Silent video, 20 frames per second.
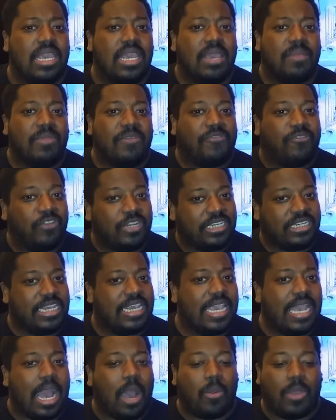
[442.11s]
before the
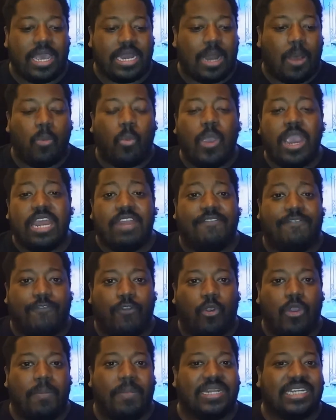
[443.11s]
year out and I'm waiting
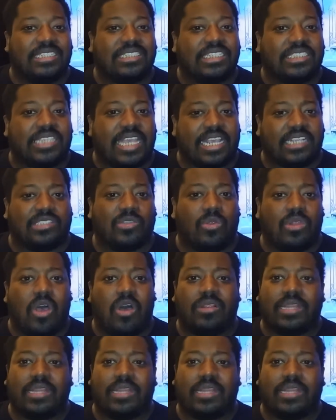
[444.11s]
for it, but it's just taking so long.